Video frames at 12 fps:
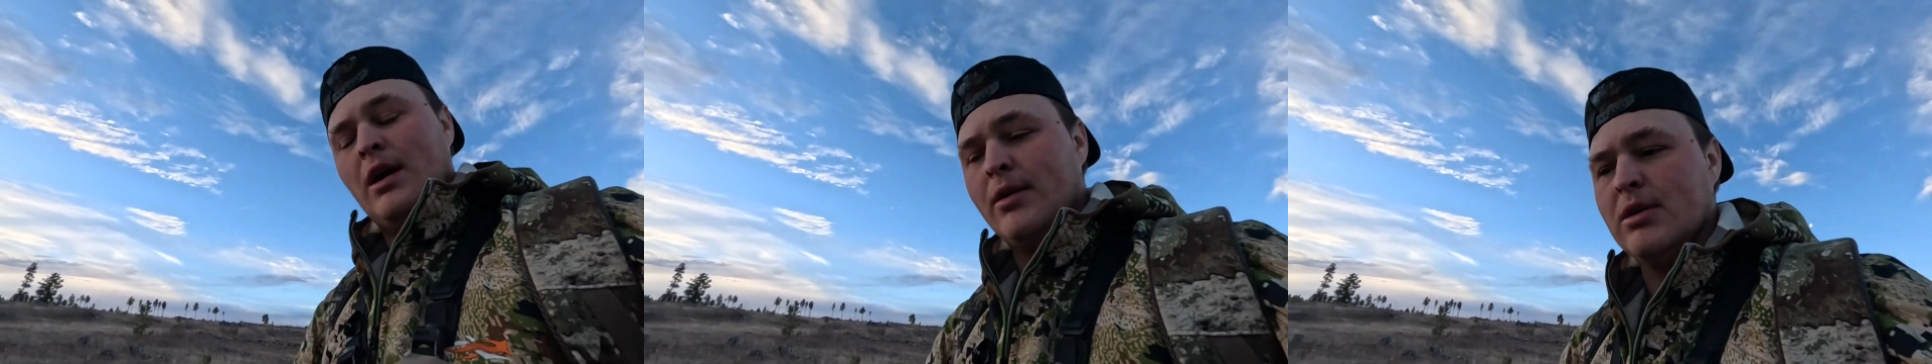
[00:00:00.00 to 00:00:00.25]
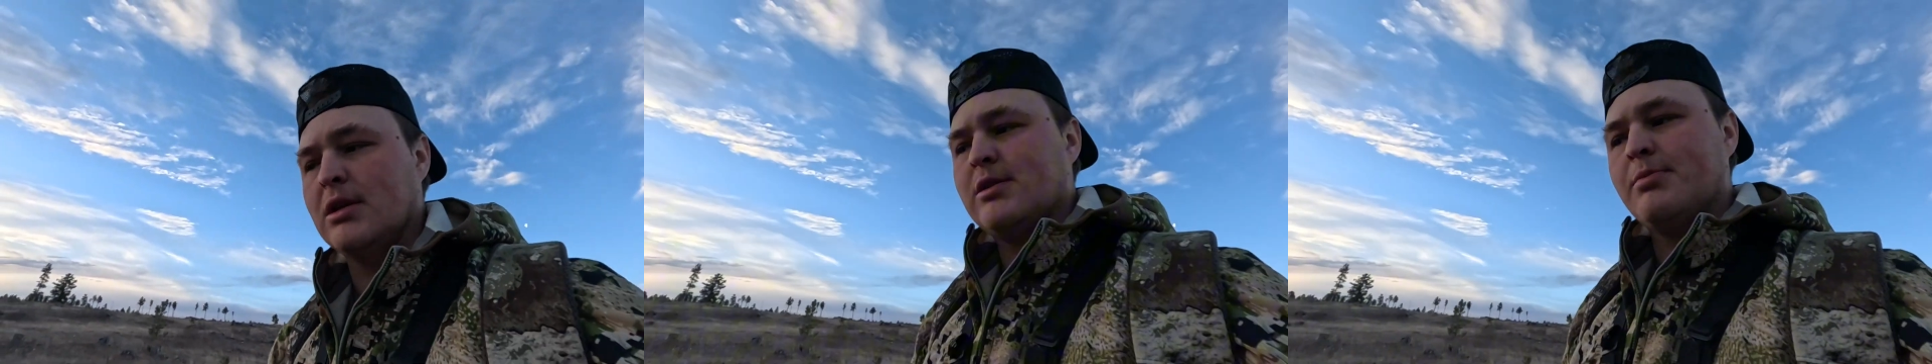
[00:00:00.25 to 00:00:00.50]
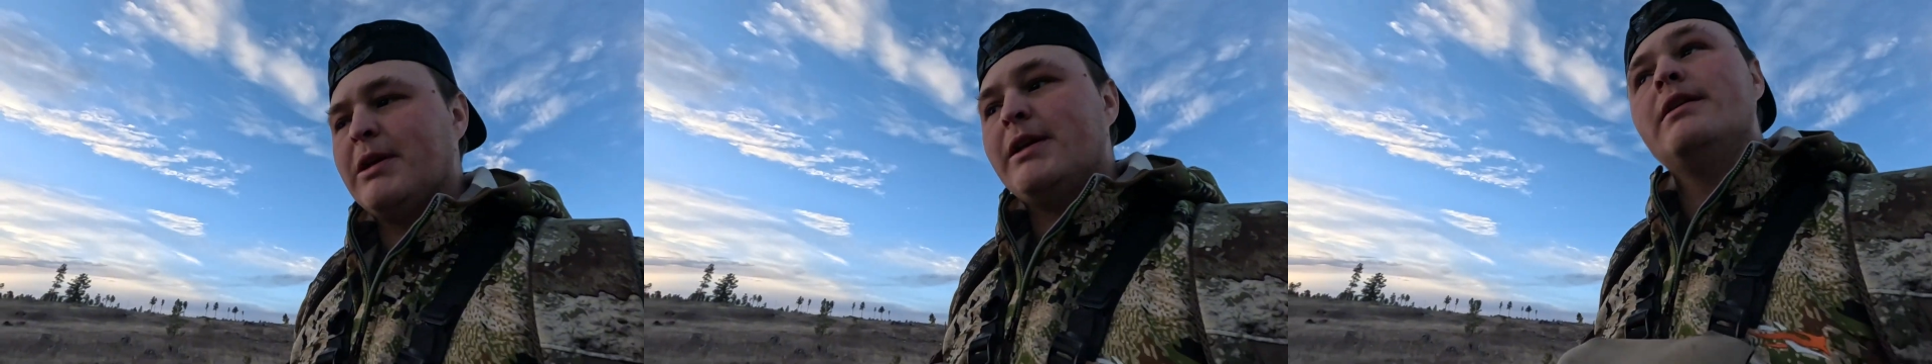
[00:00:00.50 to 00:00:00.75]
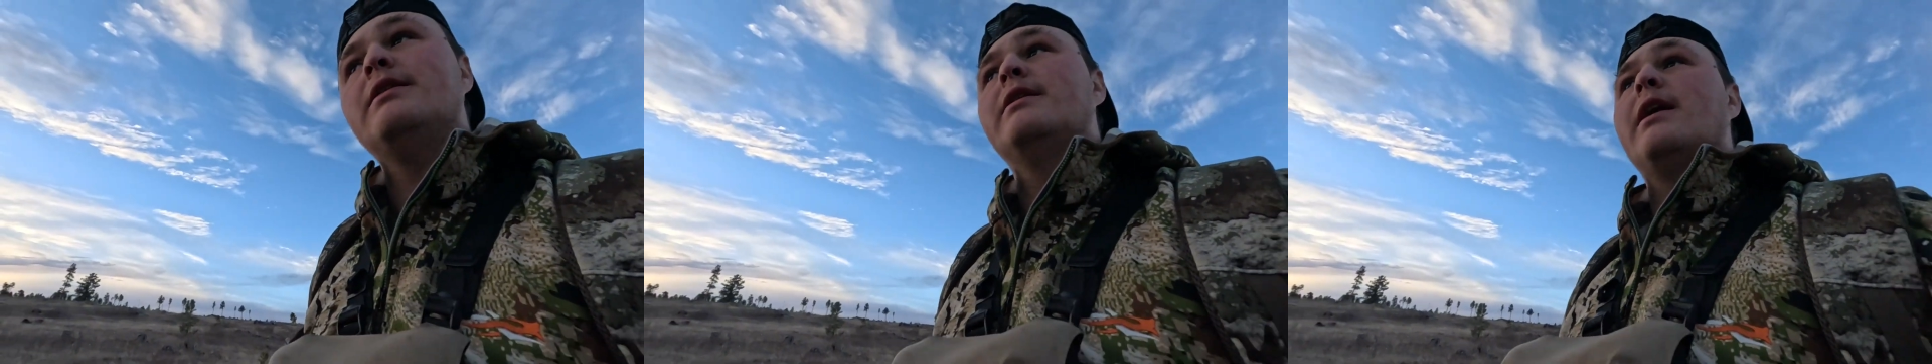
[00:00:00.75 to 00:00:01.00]
I will explain
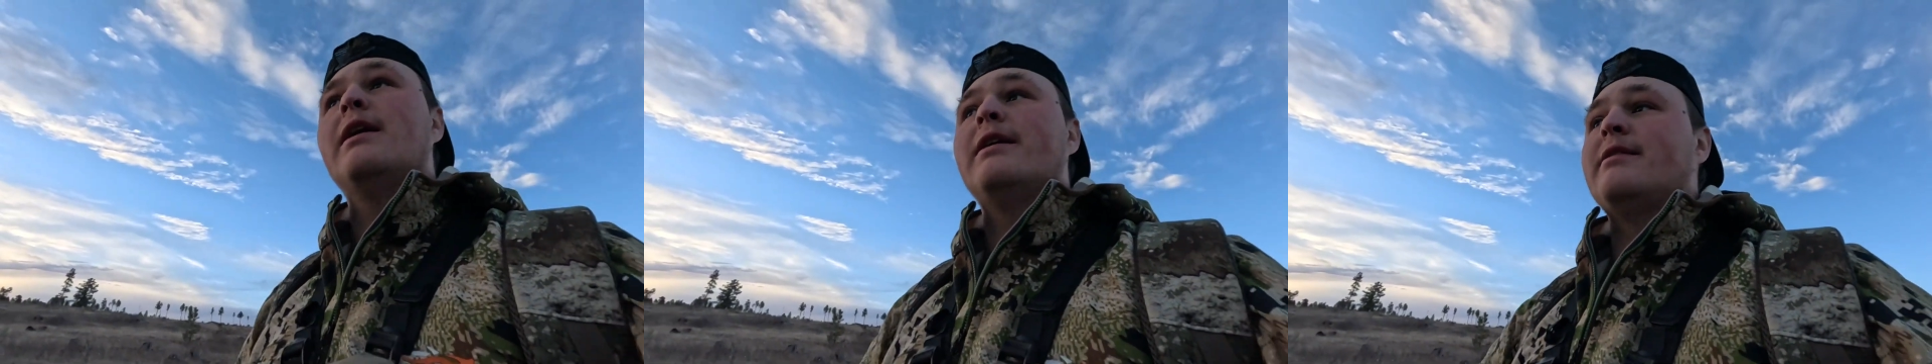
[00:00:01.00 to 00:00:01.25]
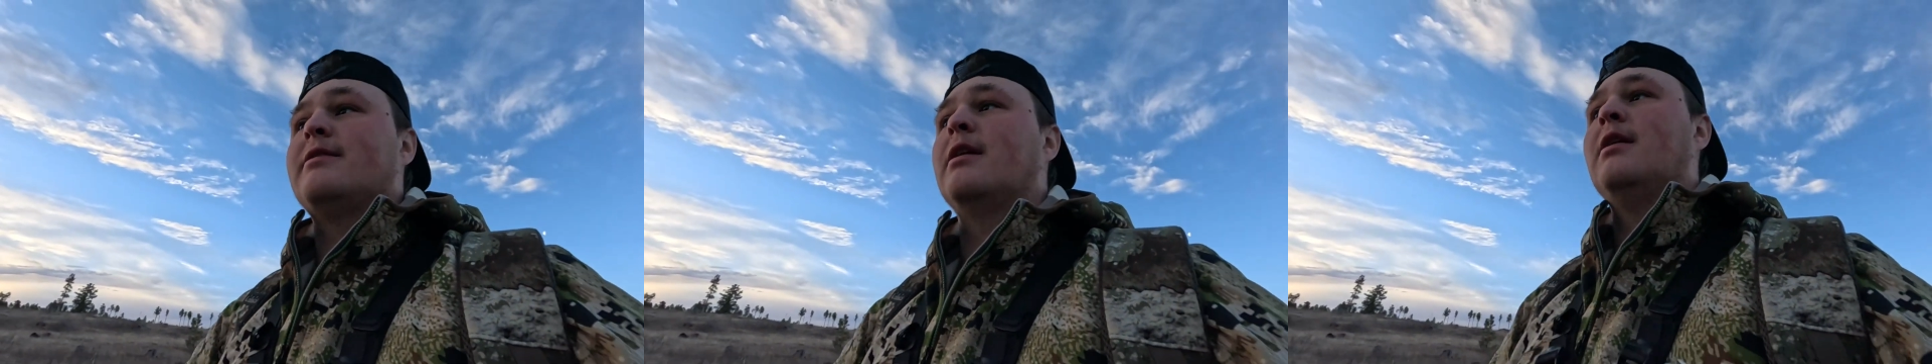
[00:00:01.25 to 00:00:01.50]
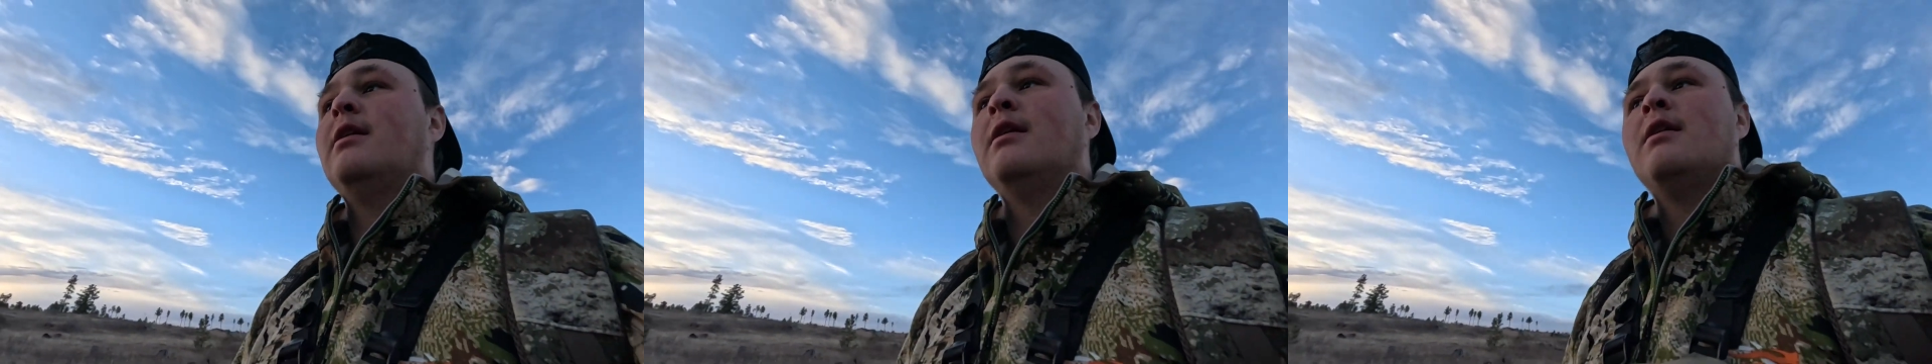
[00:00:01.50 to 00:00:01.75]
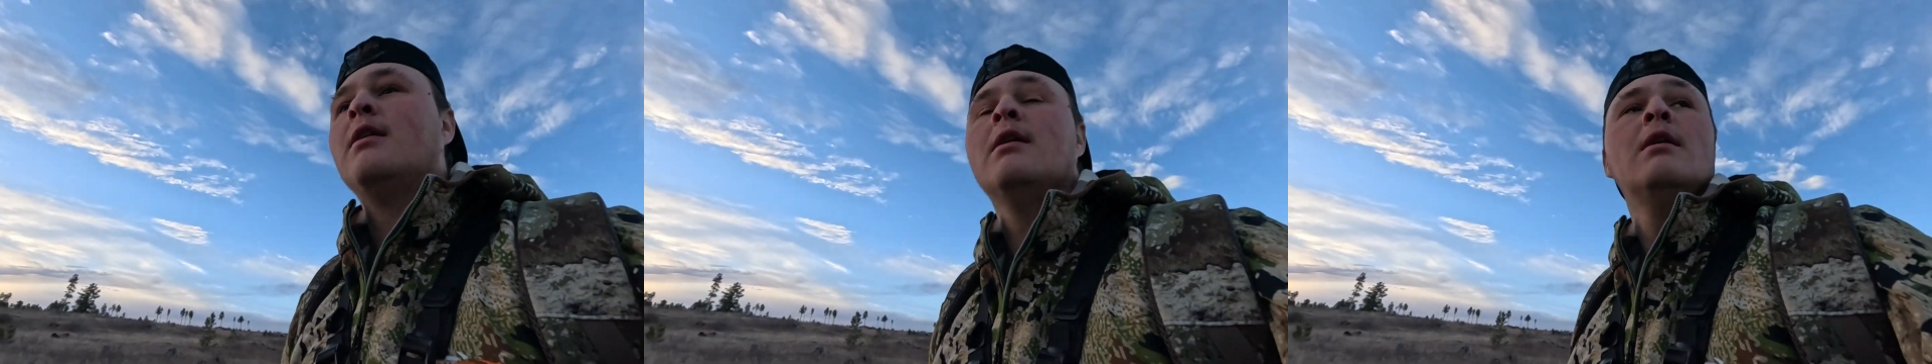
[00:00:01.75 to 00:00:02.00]
to you guys
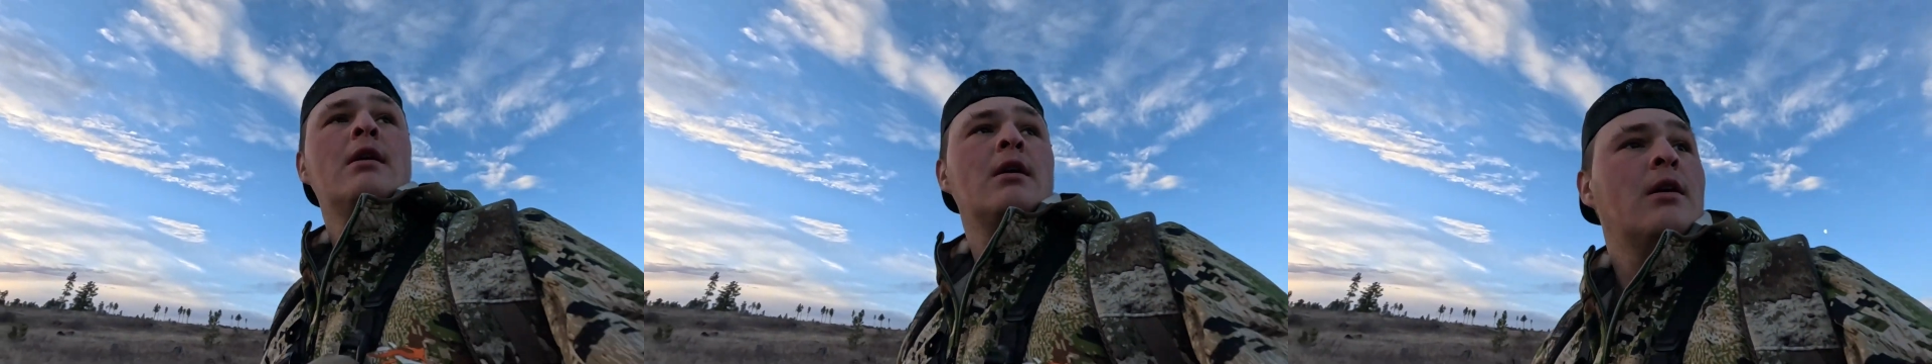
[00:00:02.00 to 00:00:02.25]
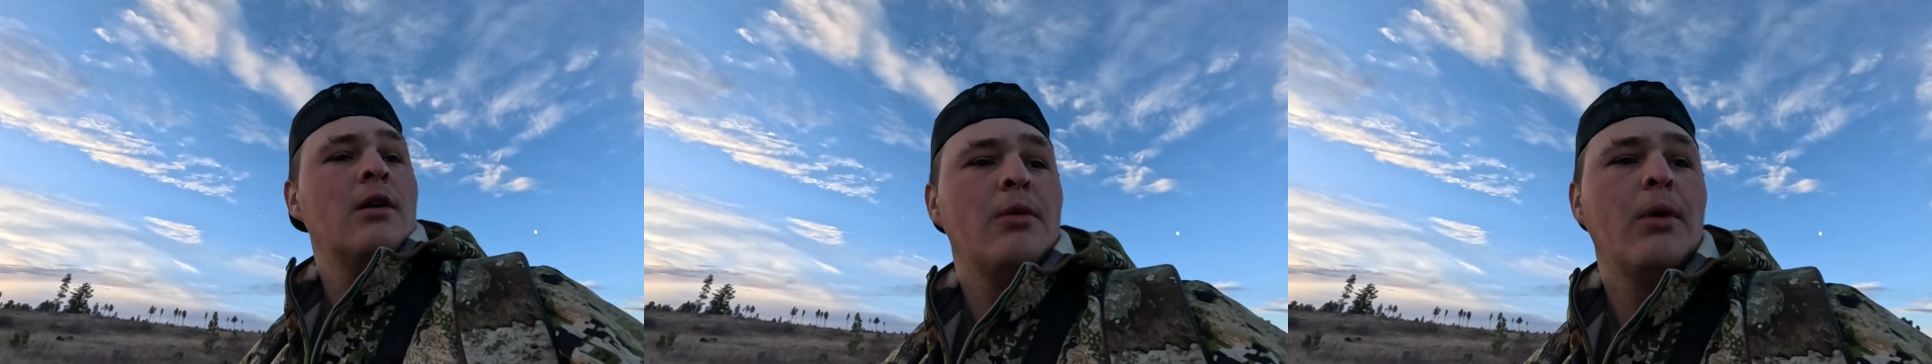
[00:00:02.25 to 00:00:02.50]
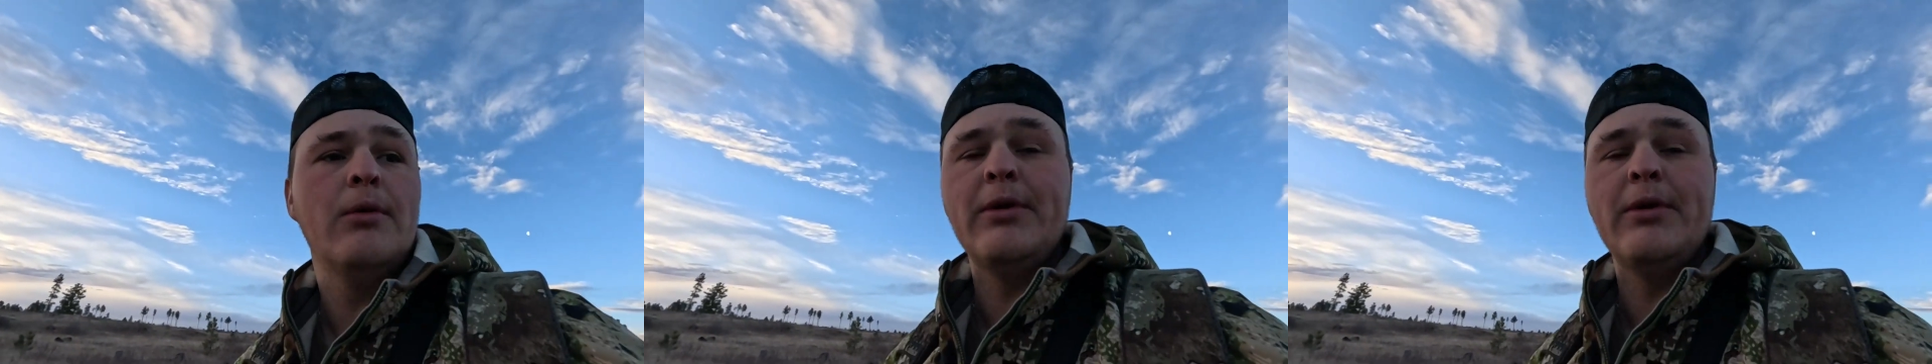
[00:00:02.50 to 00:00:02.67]
what